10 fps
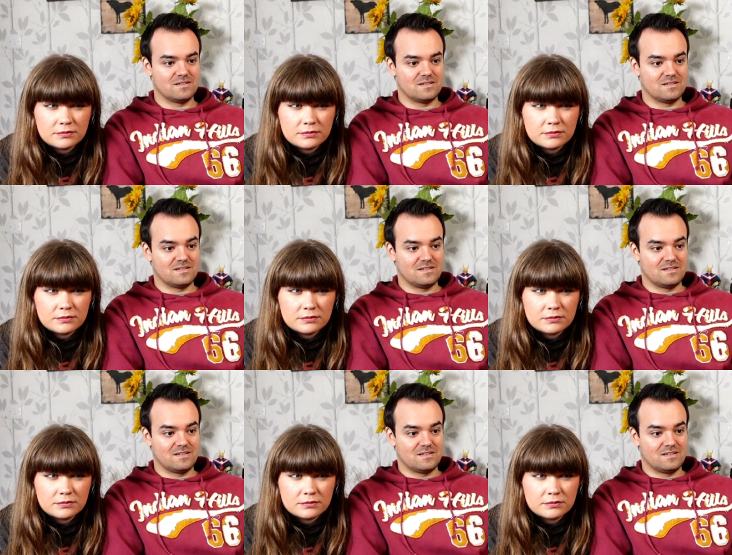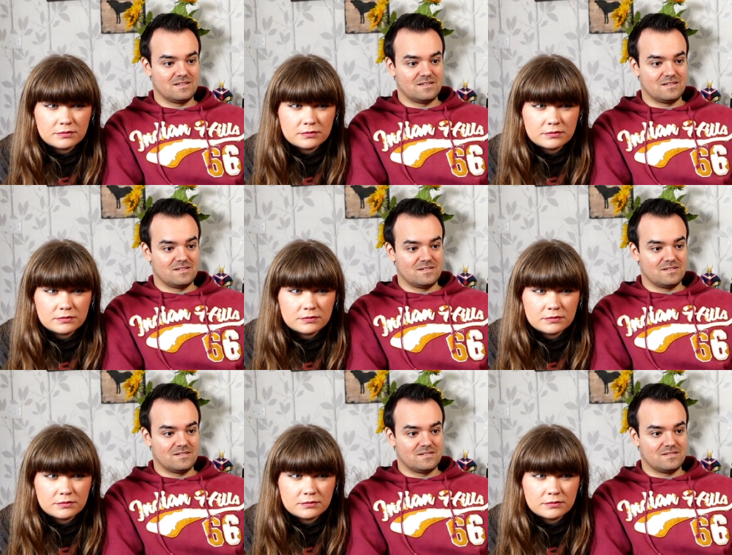
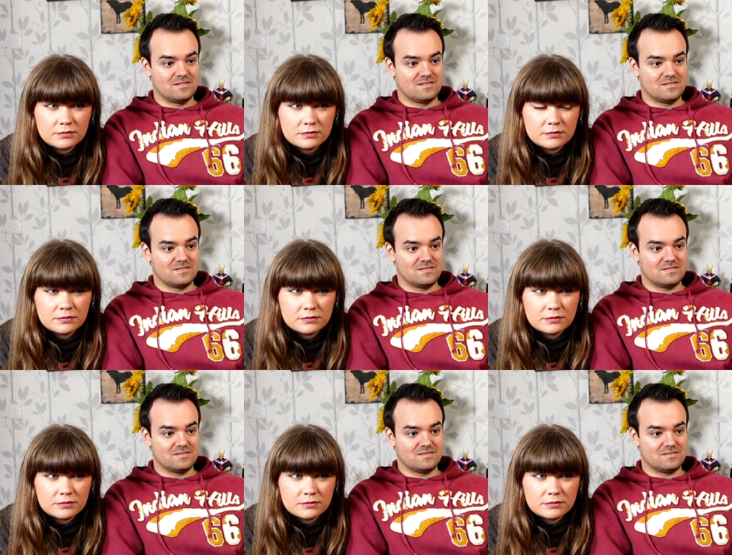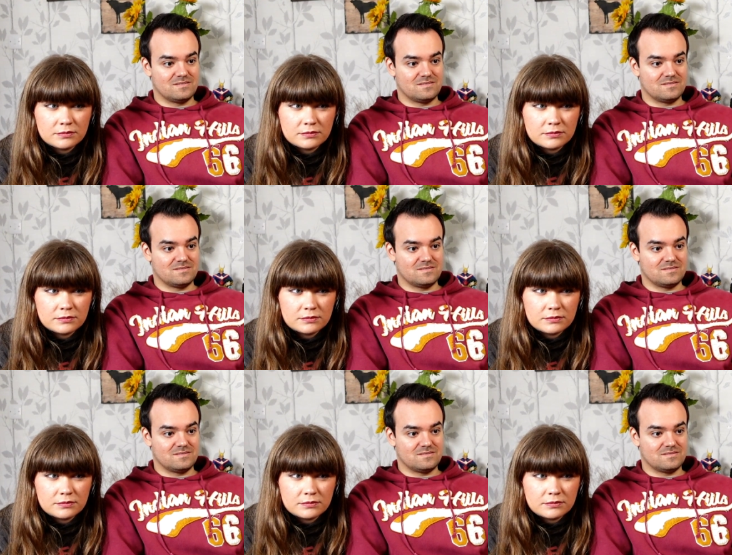
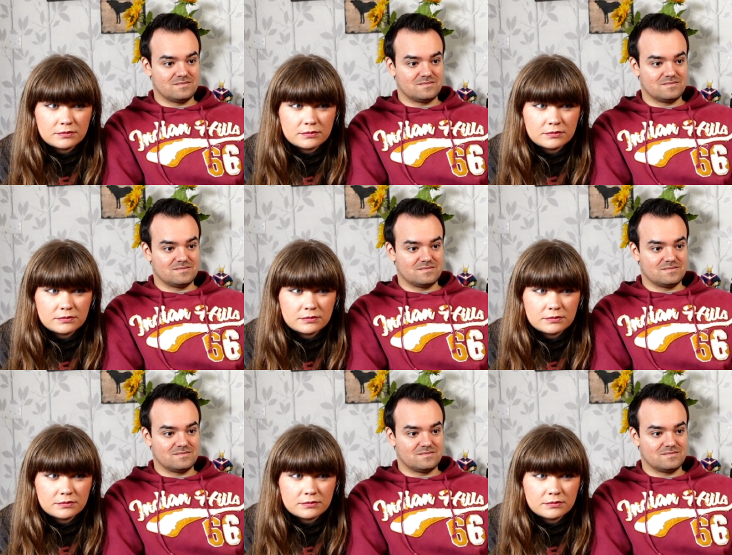[no speech]